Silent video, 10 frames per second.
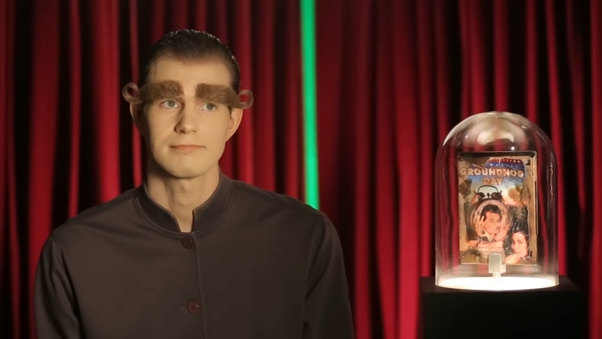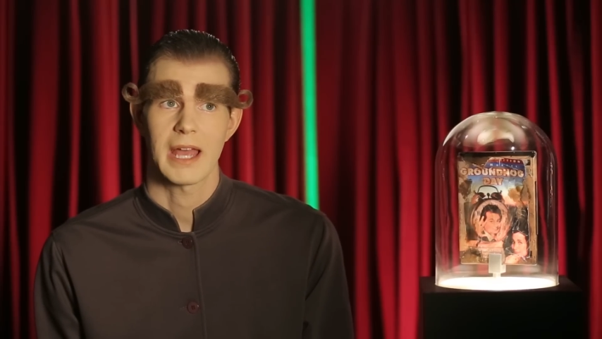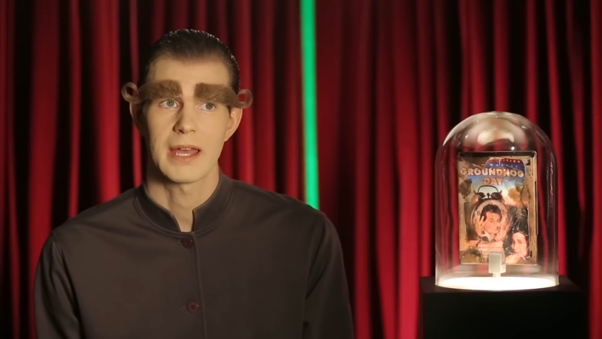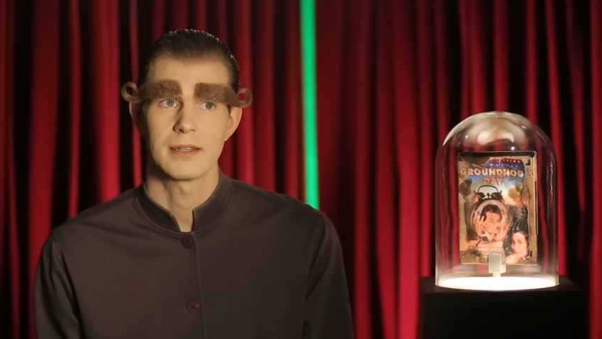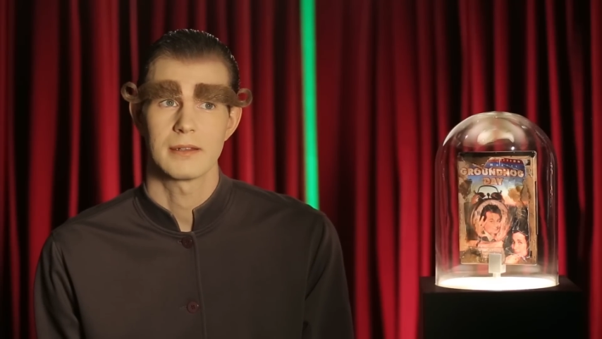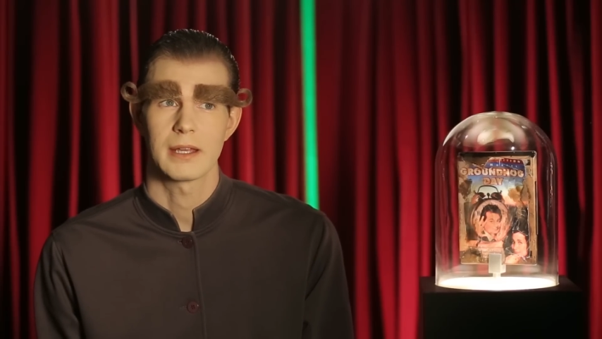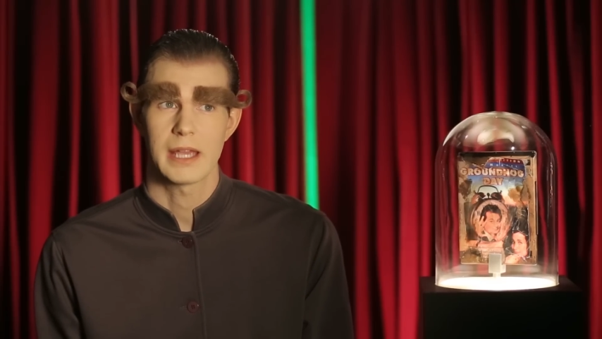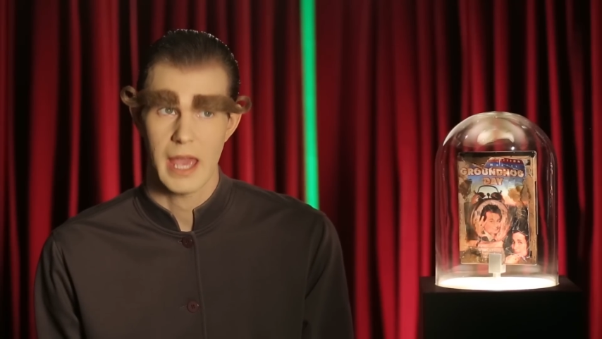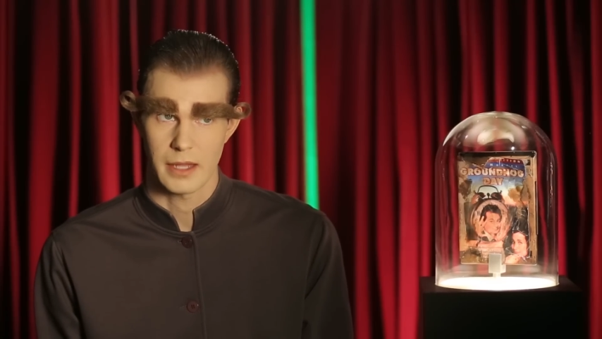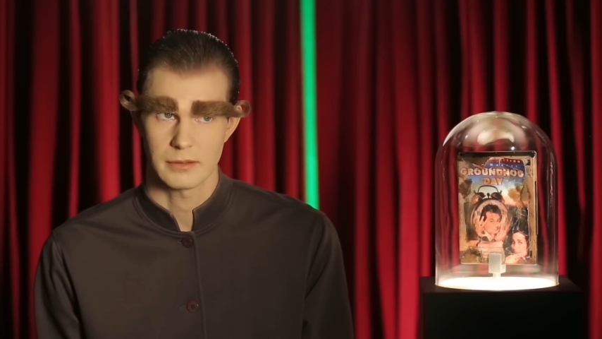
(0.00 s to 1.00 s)
and
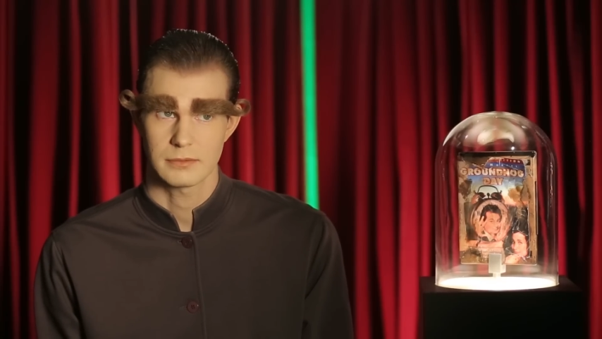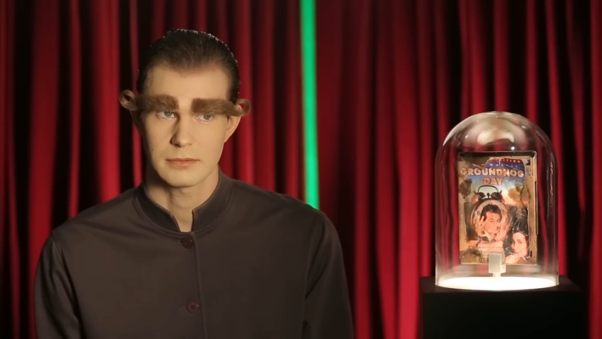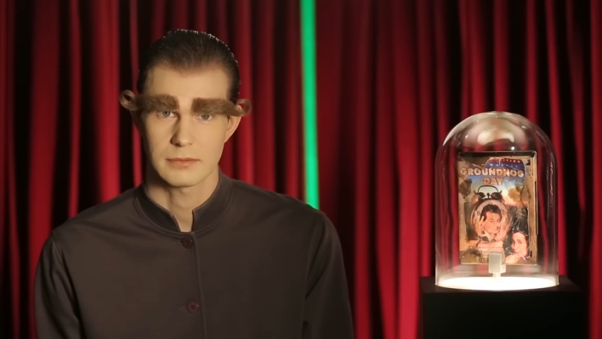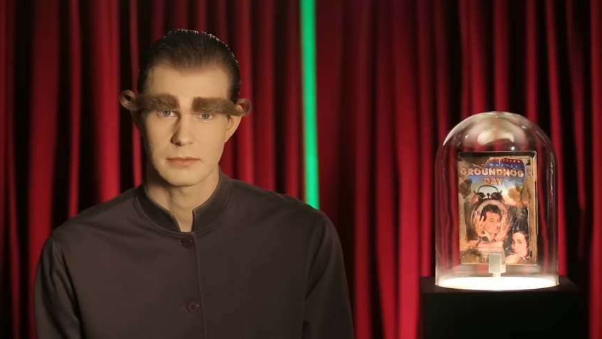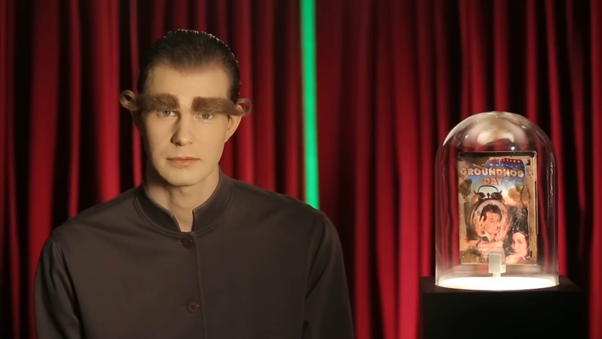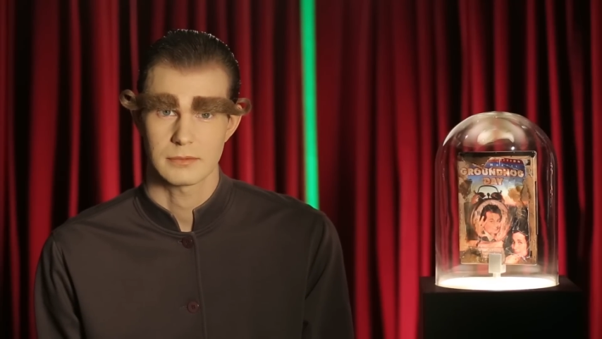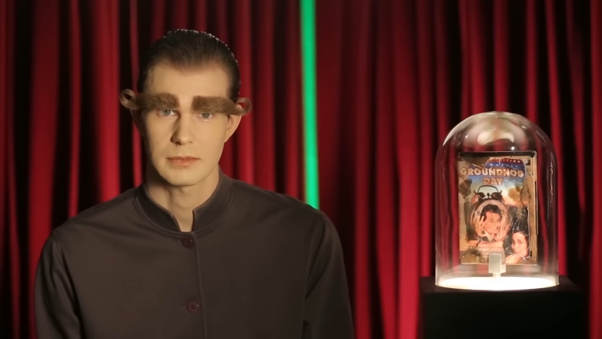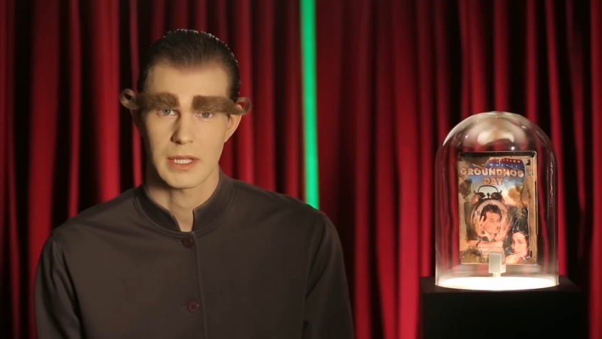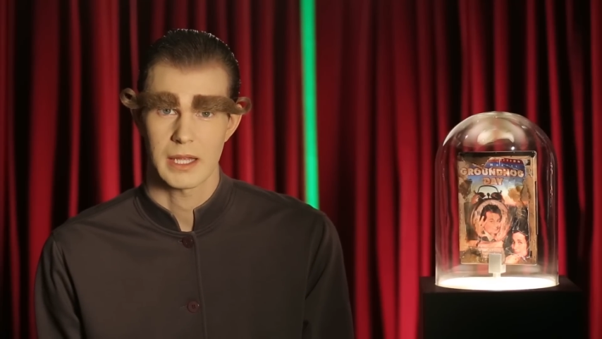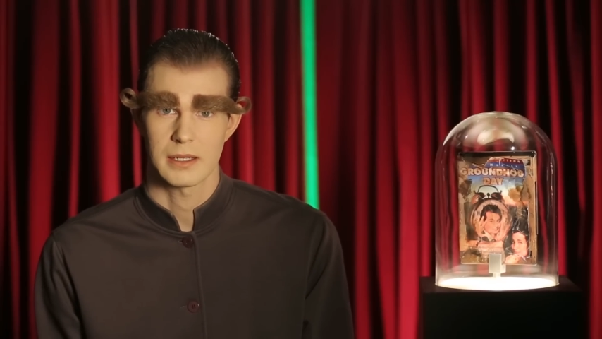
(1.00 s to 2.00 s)
again,
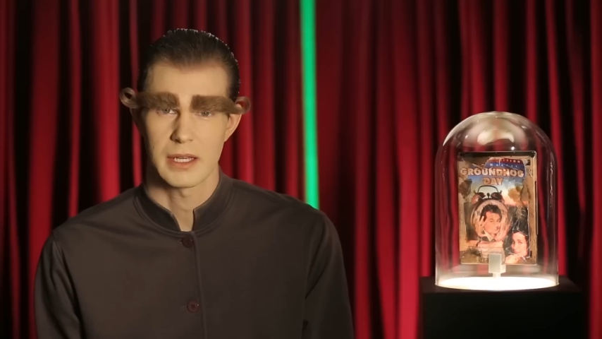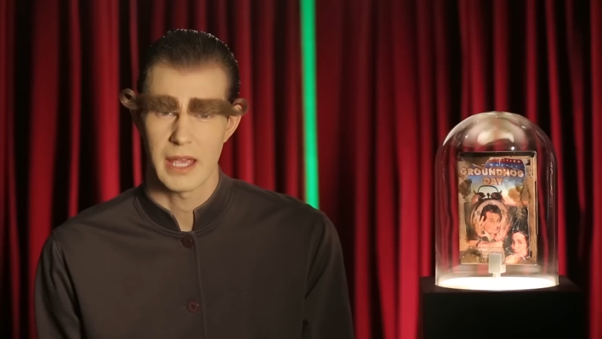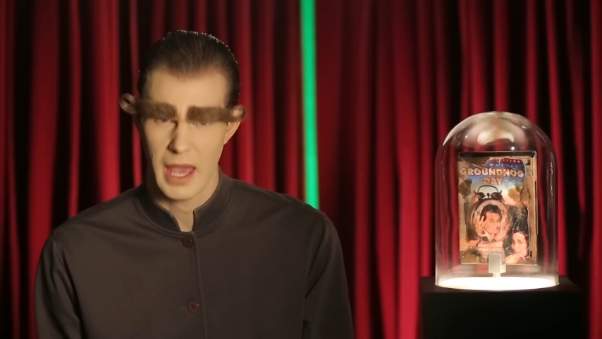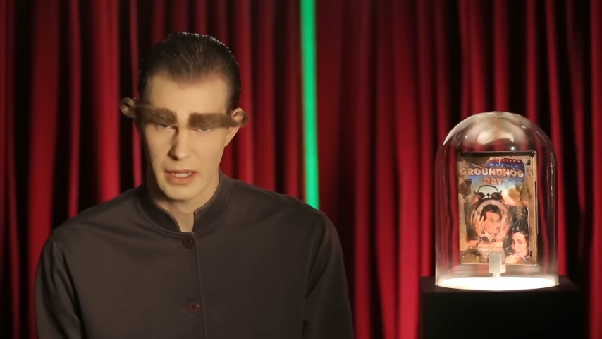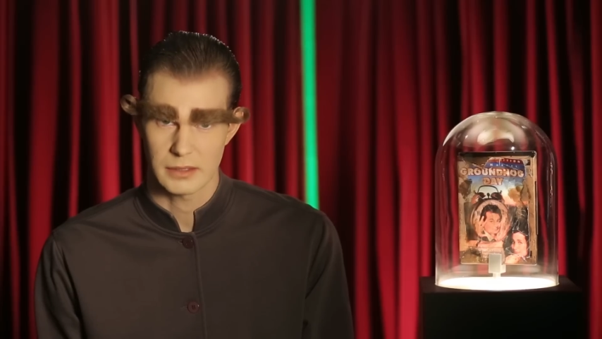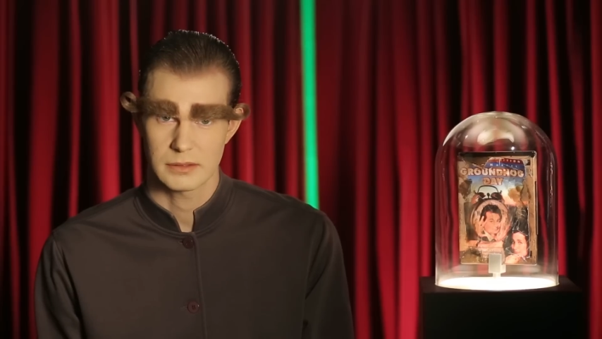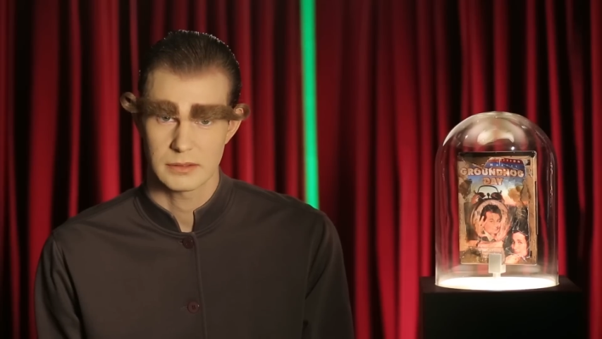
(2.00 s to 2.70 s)
and again.